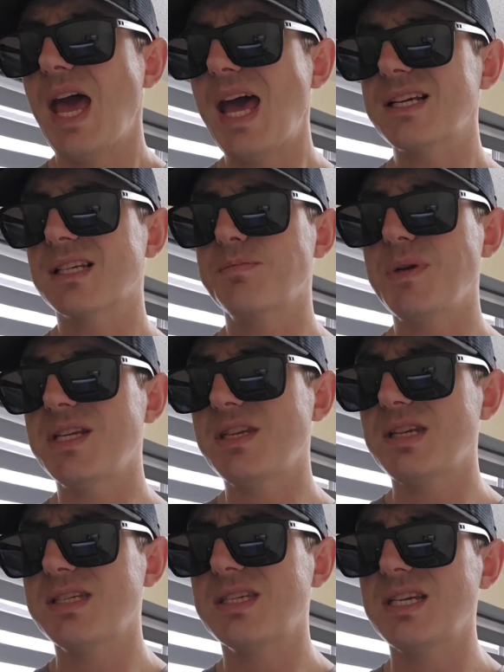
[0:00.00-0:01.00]

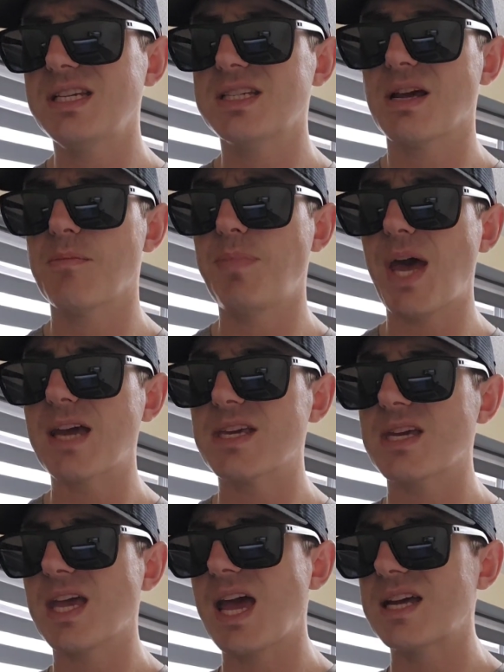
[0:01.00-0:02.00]
SBTC's
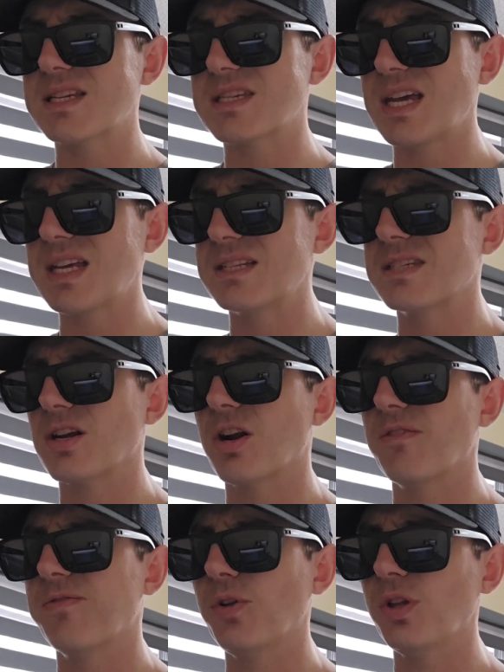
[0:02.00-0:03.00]
backing assets
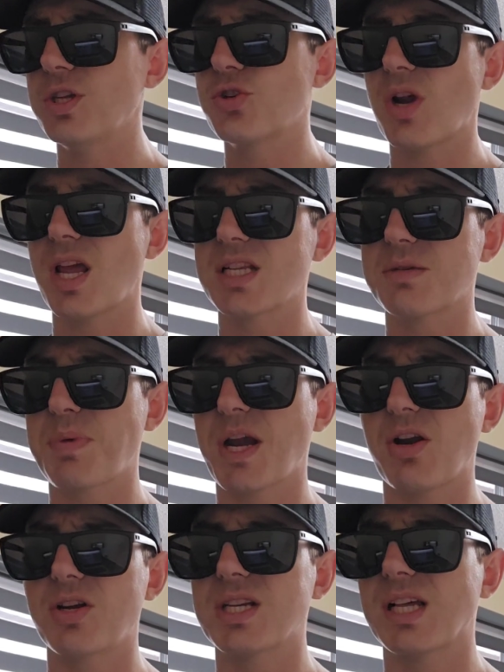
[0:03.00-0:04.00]
are fully transparent,